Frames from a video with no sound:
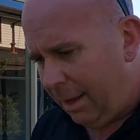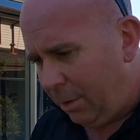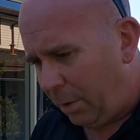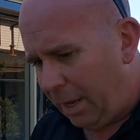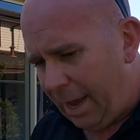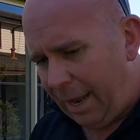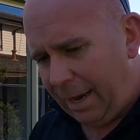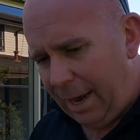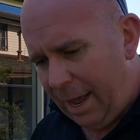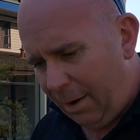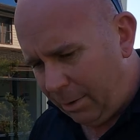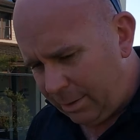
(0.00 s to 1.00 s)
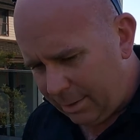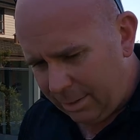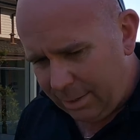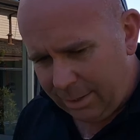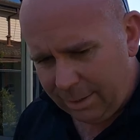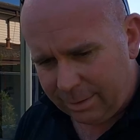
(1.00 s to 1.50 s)
looking at it now,
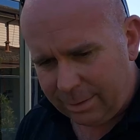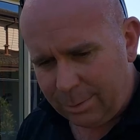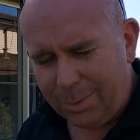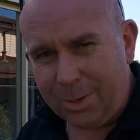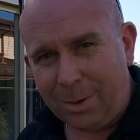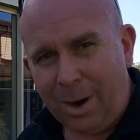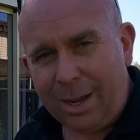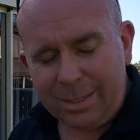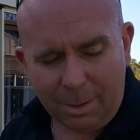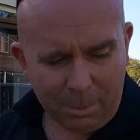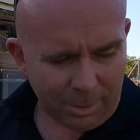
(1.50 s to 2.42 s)
it's stood the grass up,